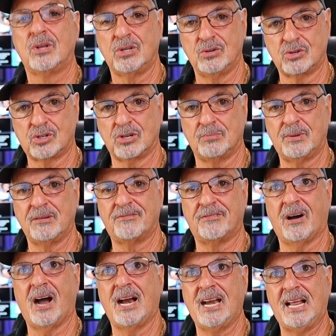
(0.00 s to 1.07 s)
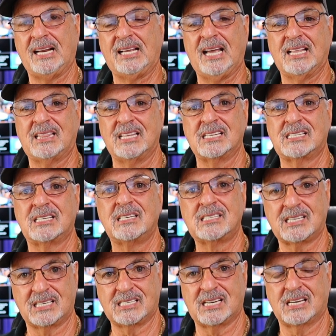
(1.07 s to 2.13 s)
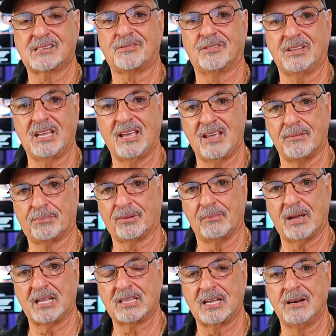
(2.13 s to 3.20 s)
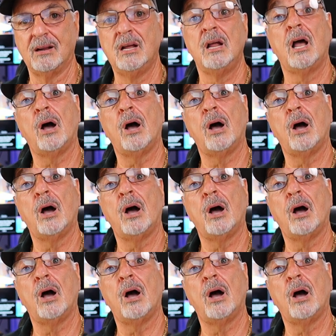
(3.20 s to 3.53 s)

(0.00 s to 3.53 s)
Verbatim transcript: you should be fine and get this successfully implemented.